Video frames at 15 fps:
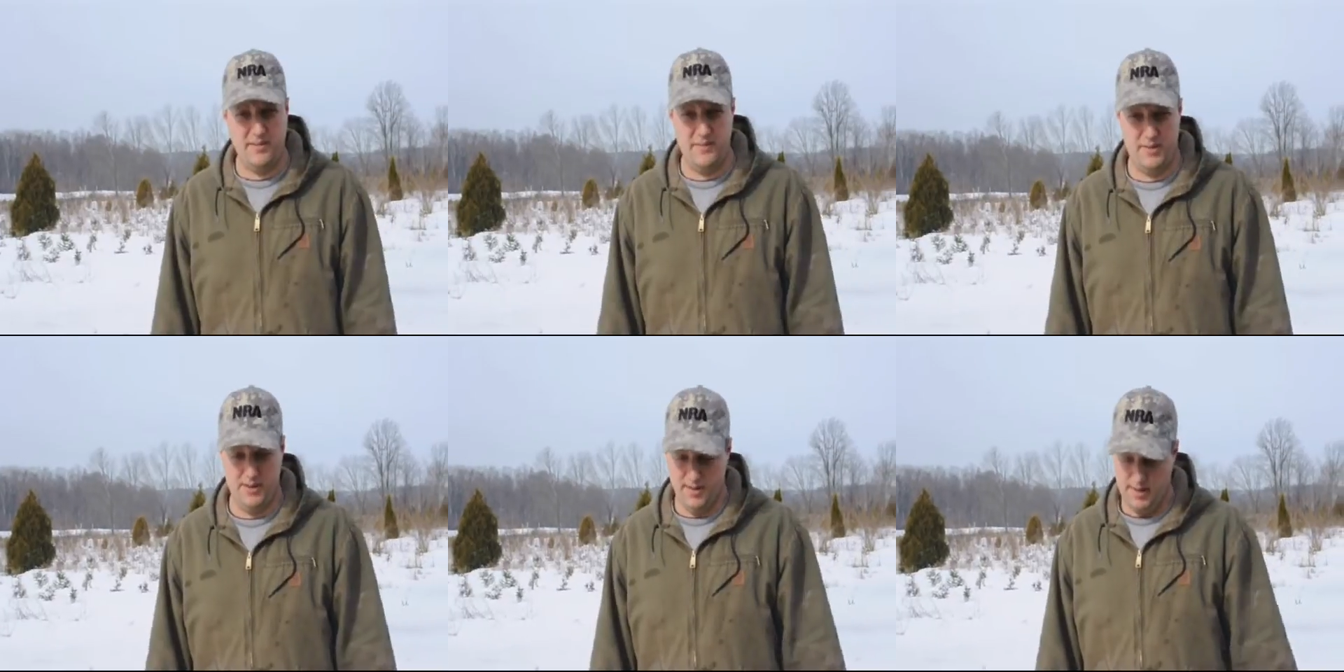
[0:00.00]

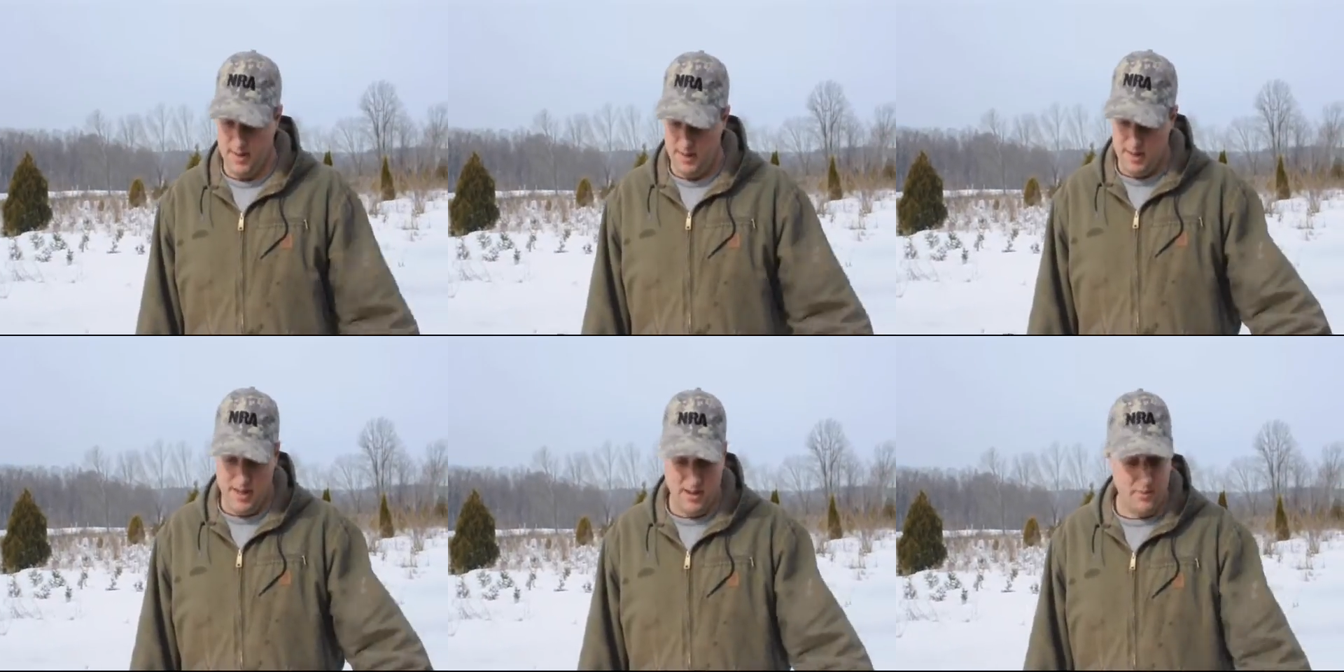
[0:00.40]
of it.
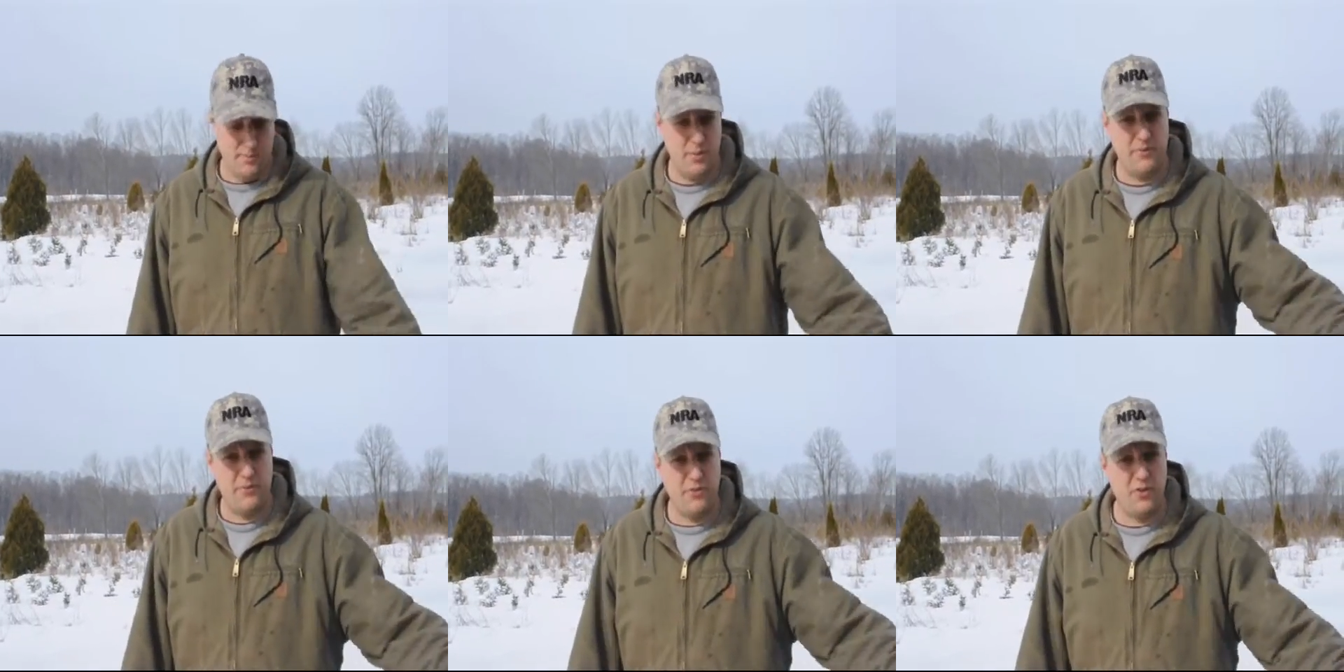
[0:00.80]
And you
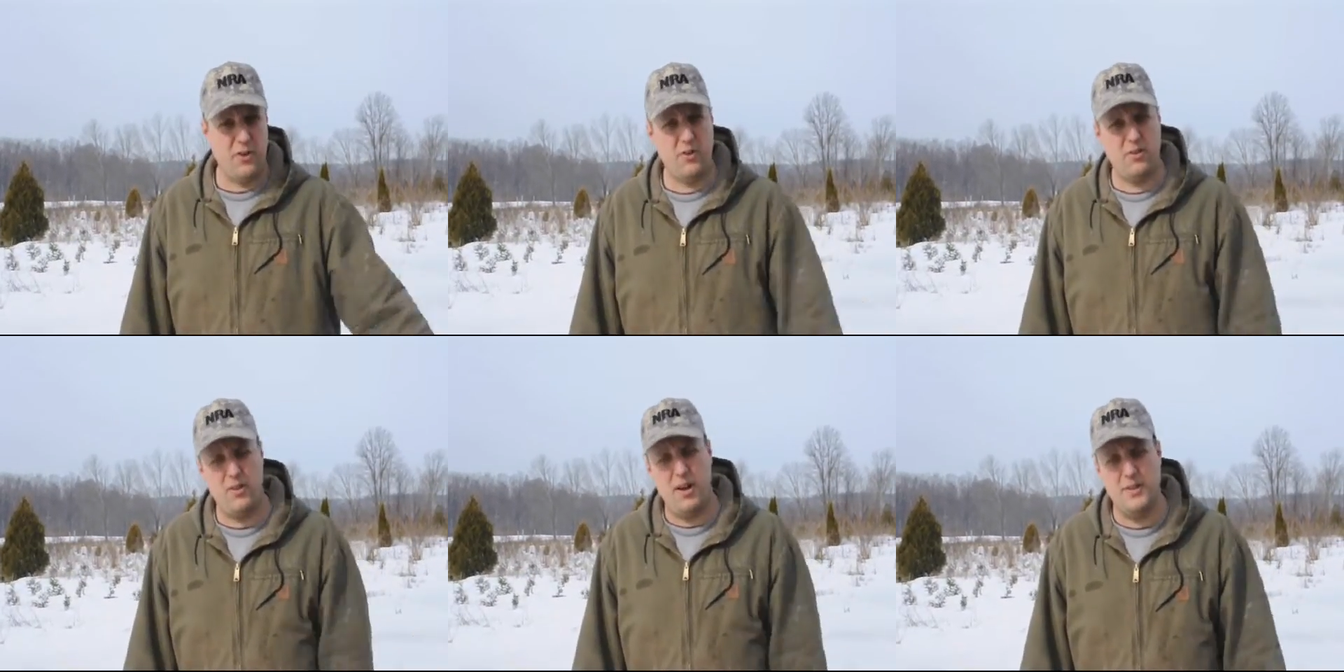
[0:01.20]
put
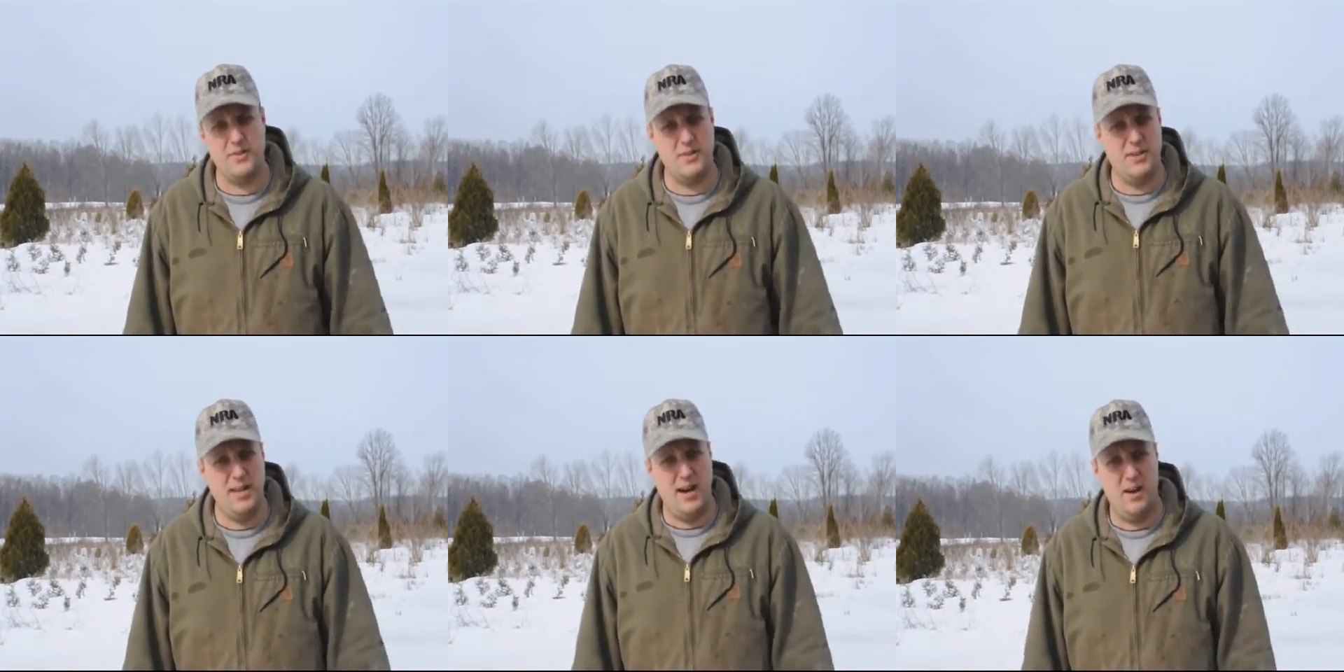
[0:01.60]

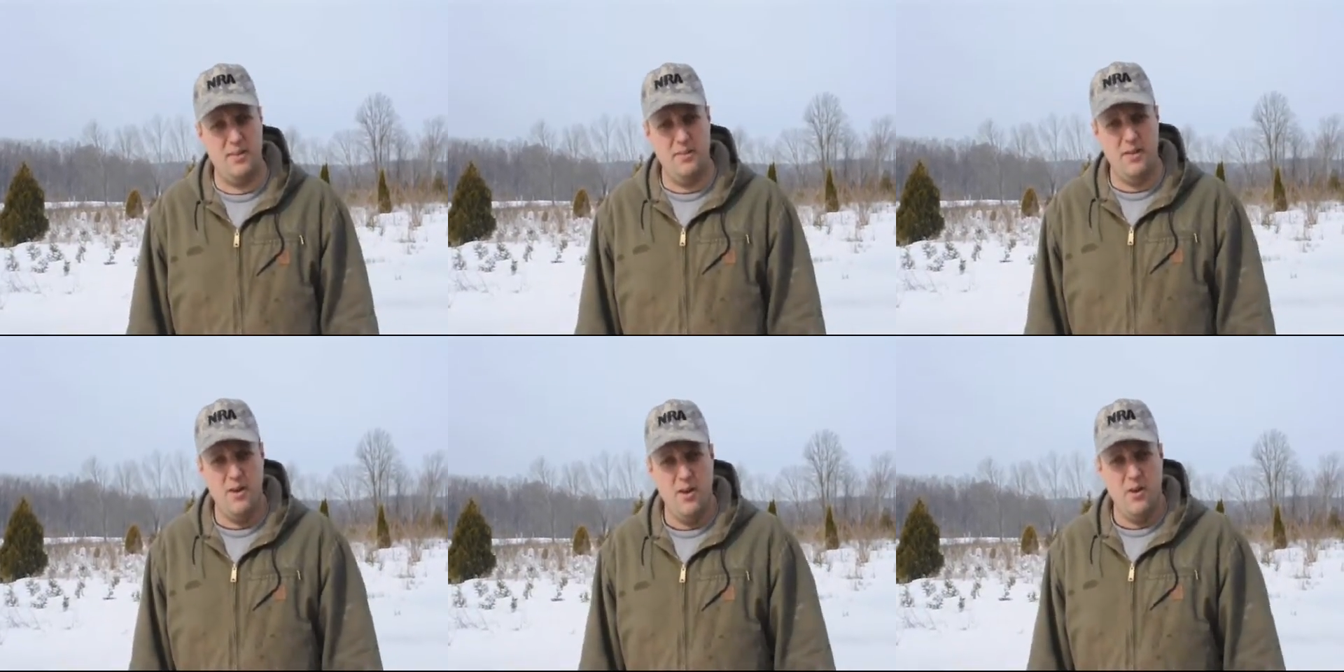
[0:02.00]
fertilizer down,